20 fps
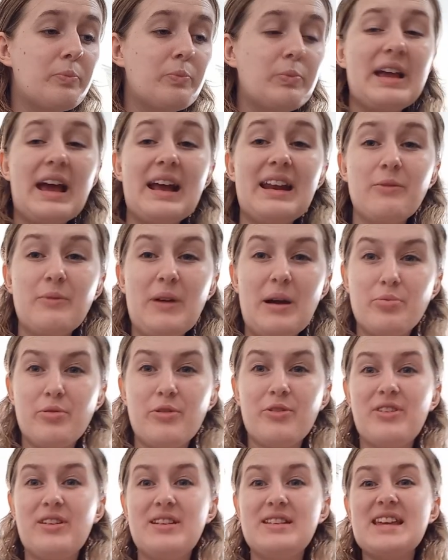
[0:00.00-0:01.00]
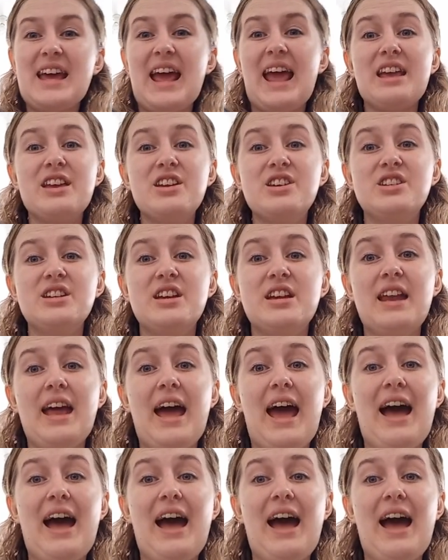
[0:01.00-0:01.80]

getting representation